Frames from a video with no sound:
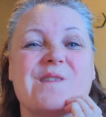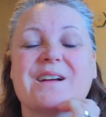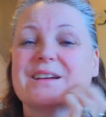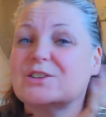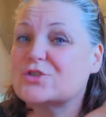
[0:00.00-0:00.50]
I'm
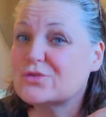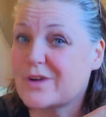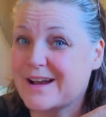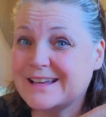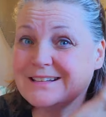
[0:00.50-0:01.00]
going to
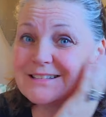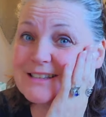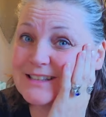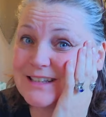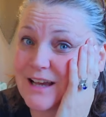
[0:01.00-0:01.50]
try it,
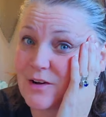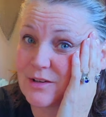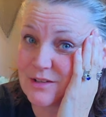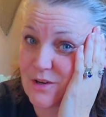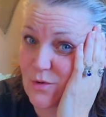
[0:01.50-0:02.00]
see how it
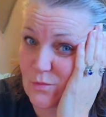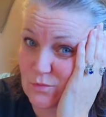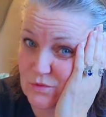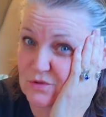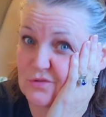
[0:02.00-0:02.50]

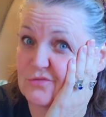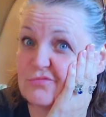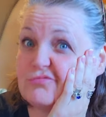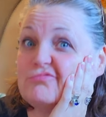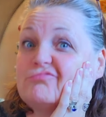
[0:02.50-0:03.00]
goes.
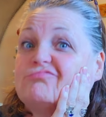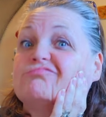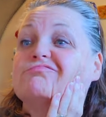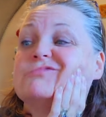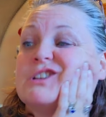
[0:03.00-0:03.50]

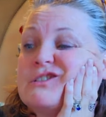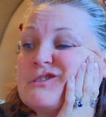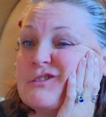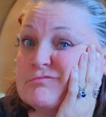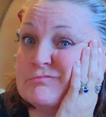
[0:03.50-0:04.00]
I don't
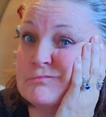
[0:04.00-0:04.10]
know.